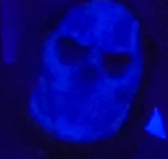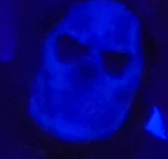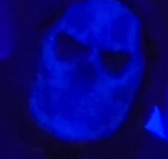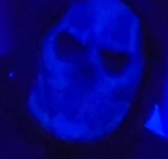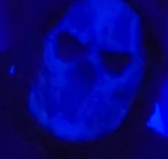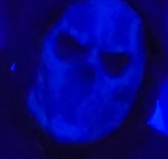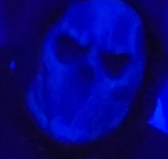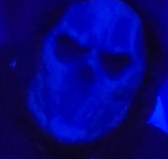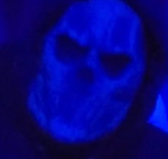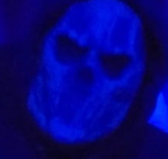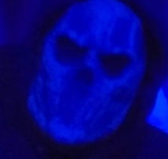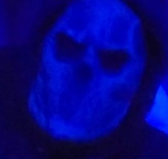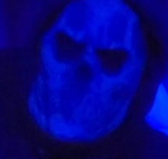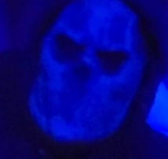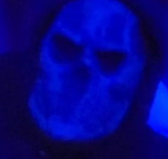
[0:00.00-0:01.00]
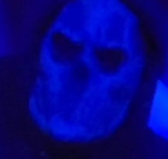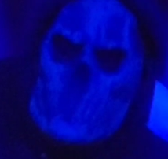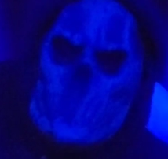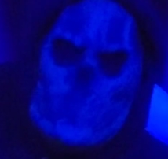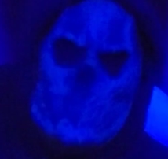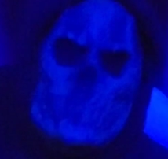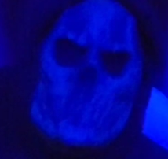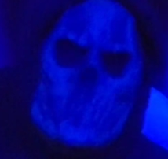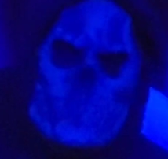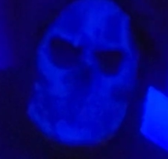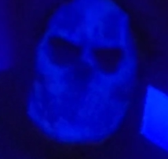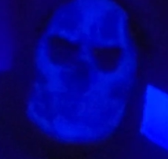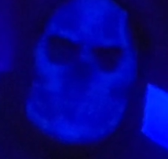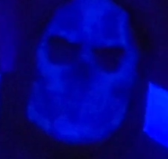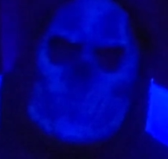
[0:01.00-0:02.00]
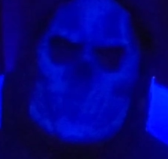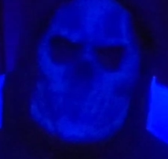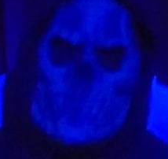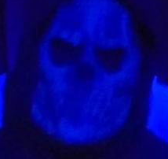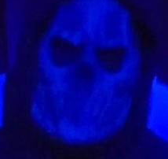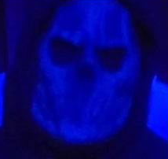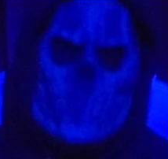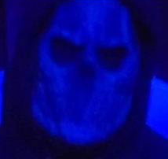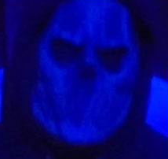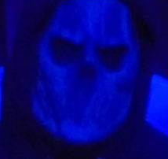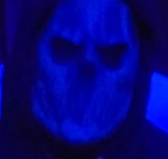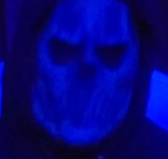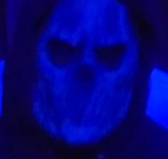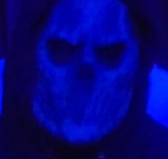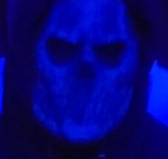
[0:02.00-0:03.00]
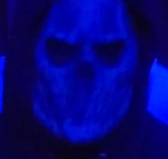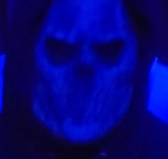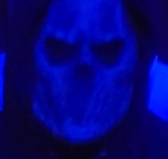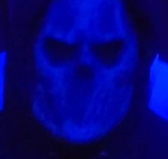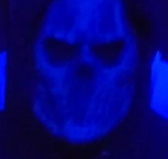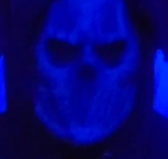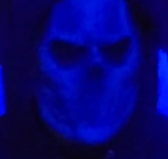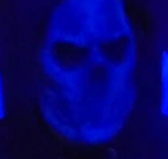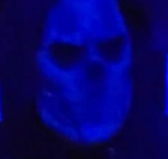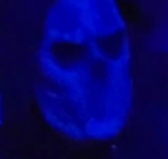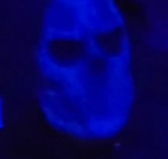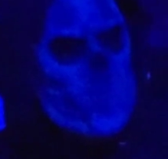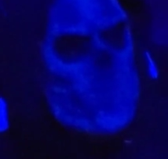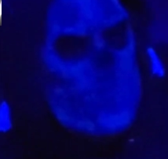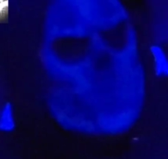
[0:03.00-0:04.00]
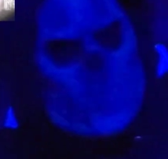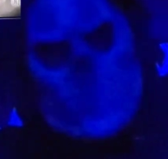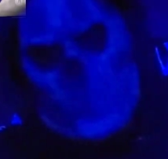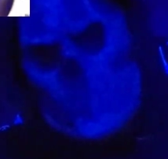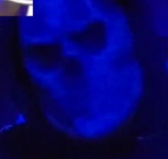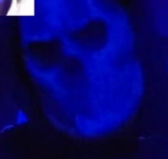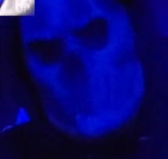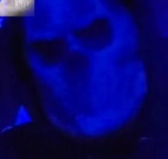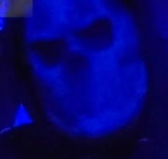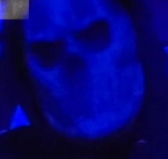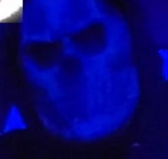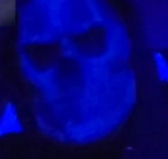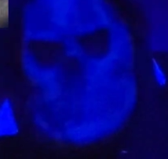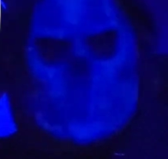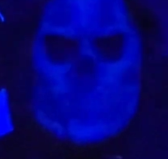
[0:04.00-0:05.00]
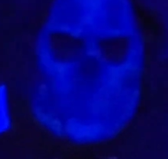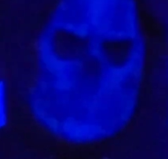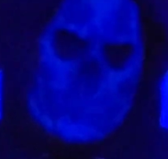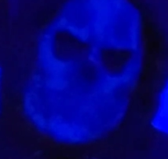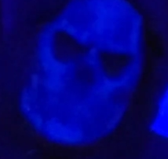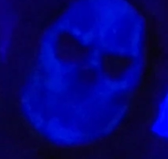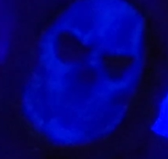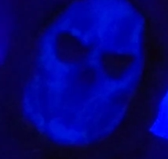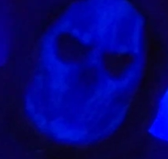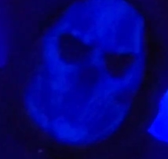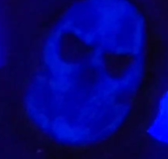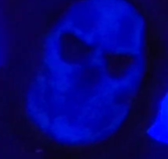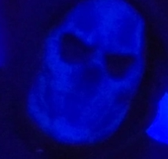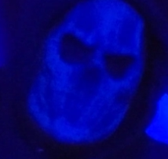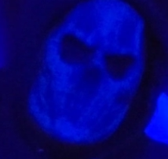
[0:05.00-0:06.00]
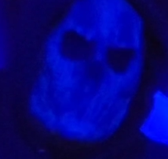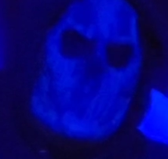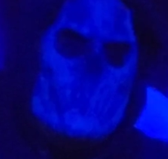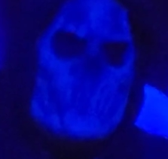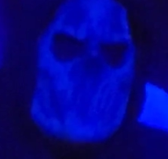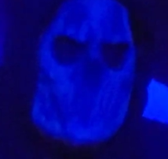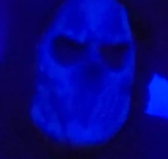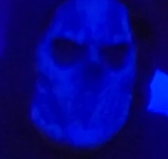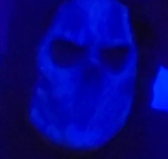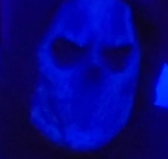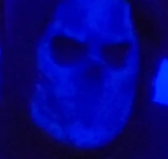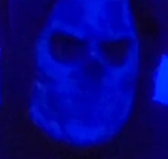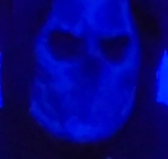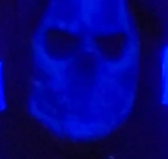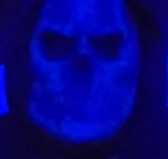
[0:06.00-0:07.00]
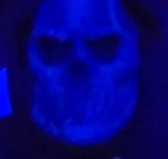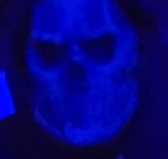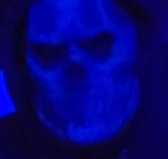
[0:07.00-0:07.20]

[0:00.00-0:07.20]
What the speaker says: Doug Peterson the coach that made Carson Wentz look like an MVP? Why he can't do that with Trevor Lawrence? Who's the problem?